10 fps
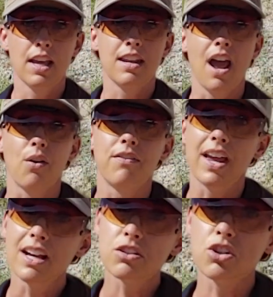Now,
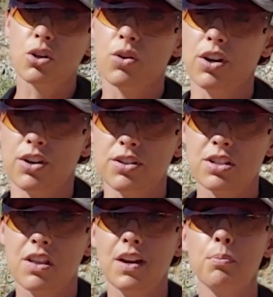advanced
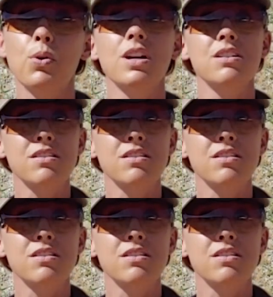shooters, they're pretty